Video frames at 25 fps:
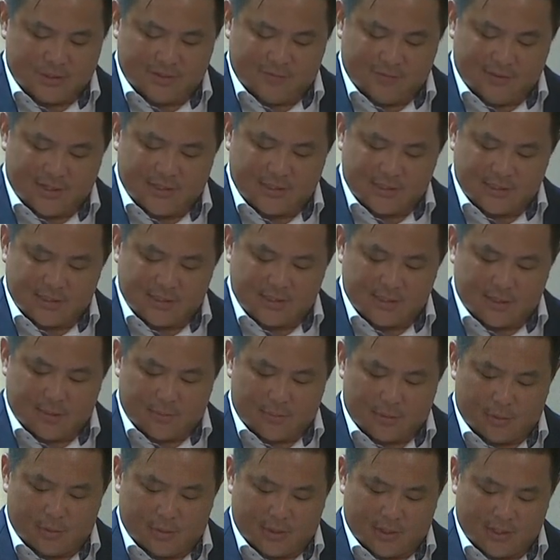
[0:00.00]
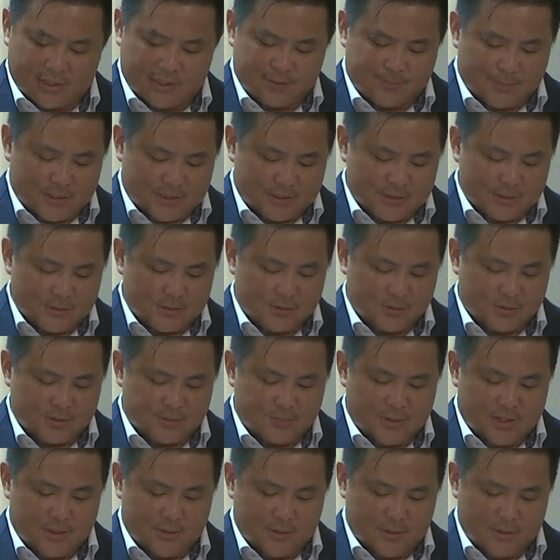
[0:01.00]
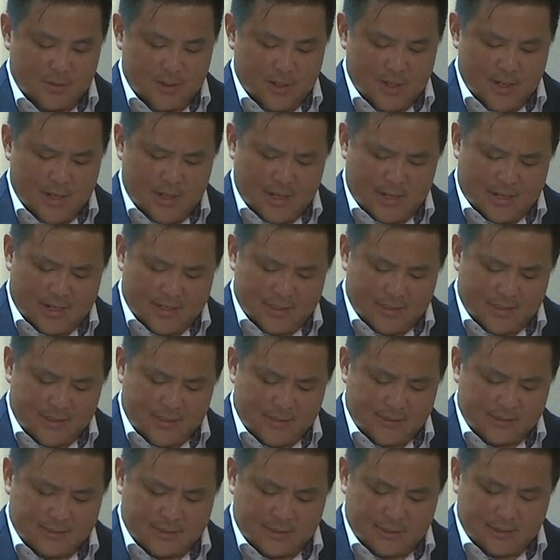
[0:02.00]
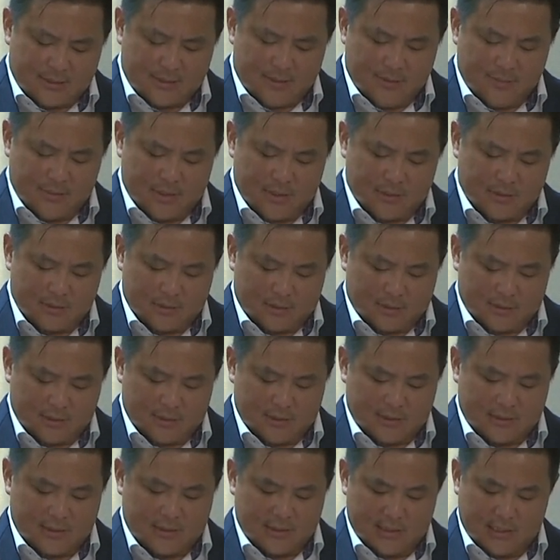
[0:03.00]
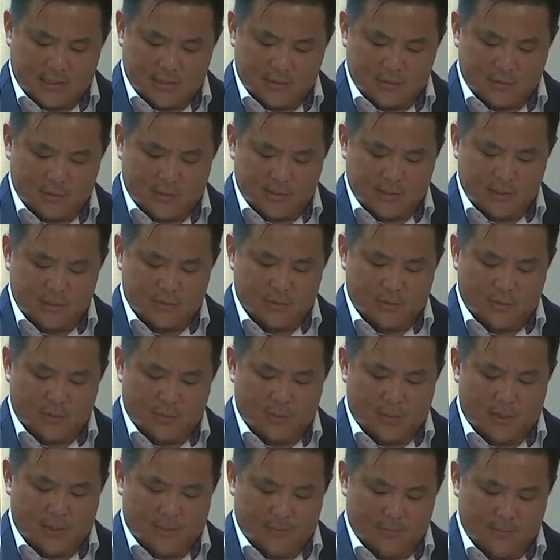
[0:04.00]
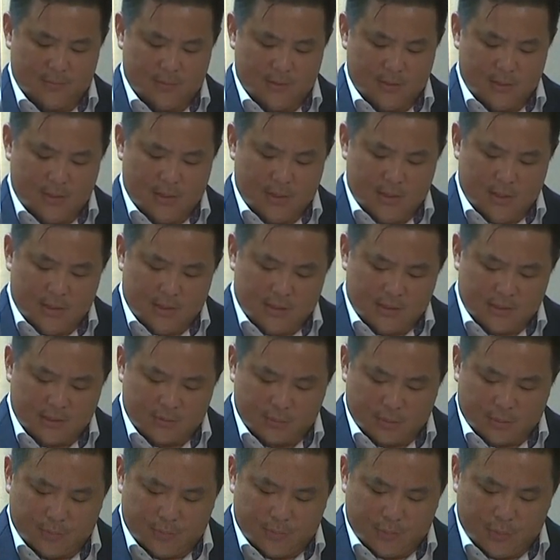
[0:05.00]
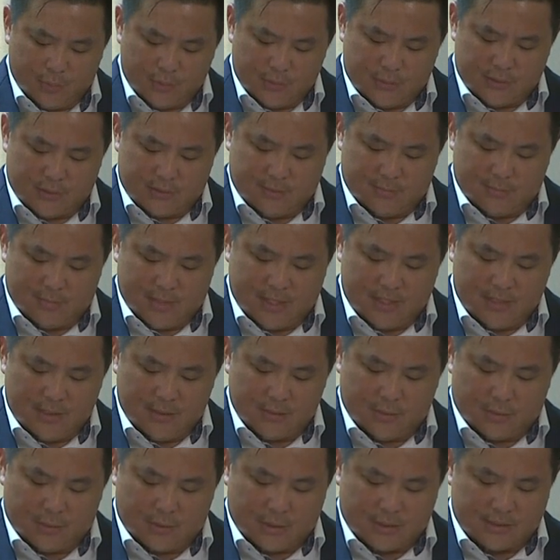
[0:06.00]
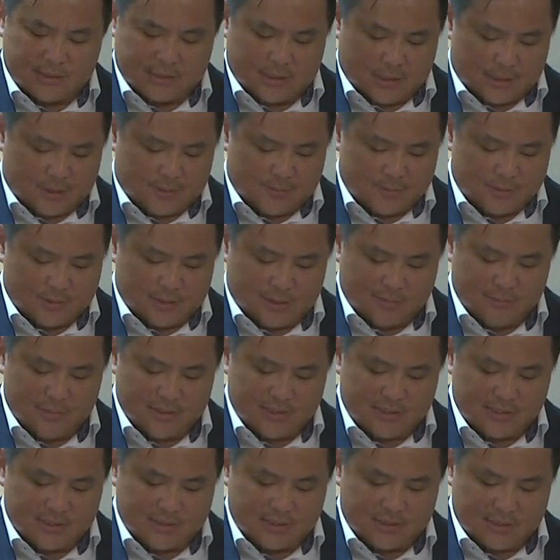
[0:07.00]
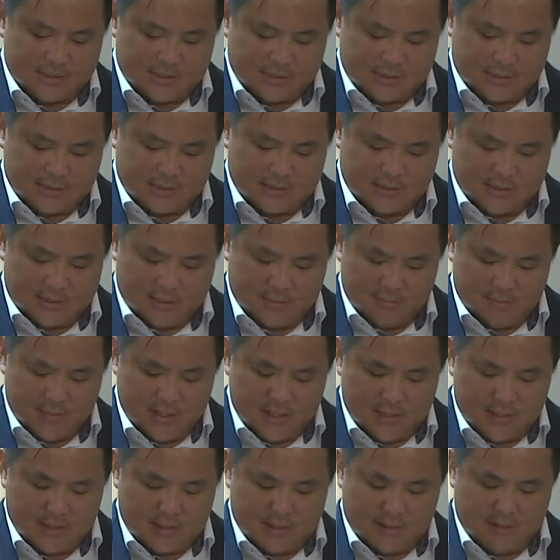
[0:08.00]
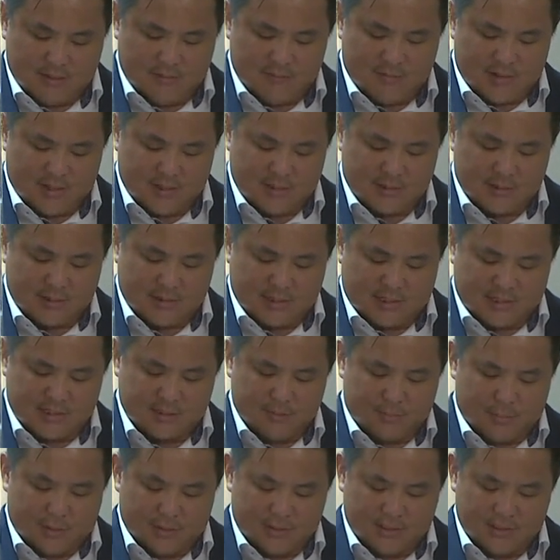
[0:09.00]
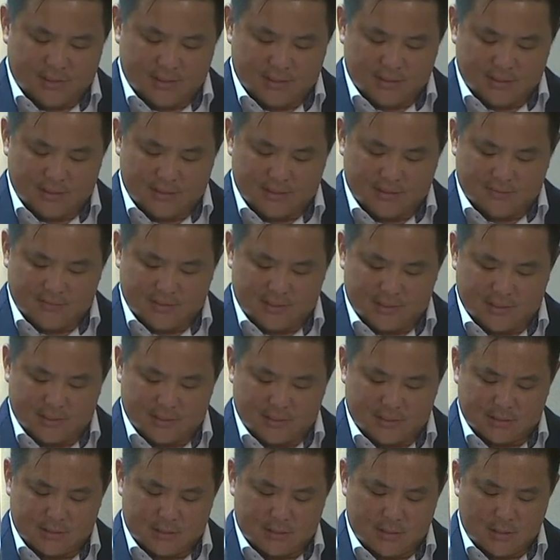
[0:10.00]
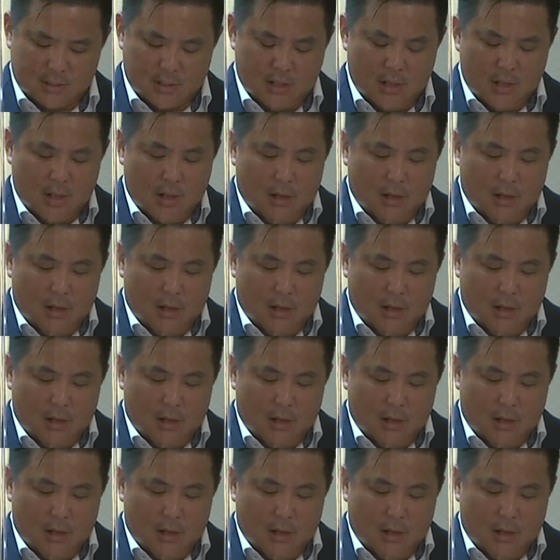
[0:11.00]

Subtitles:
events in Singapore are expected to spend at least $30 million in 2021. This will boost many local startups and businesses in media, events, and supporting services.